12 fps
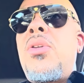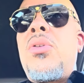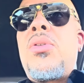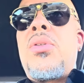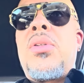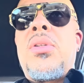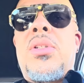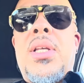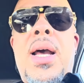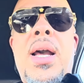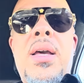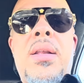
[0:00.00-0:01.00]
you're
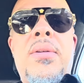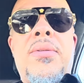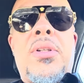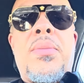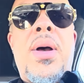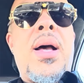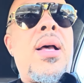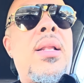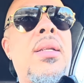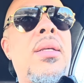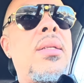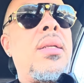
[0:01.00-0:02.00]
tired of
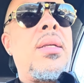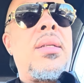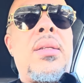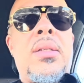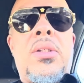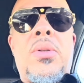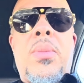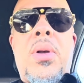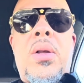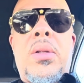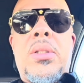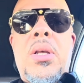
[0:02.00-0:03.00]
smiling and
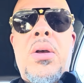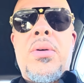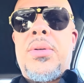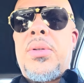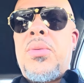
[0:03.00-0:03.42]
small talk.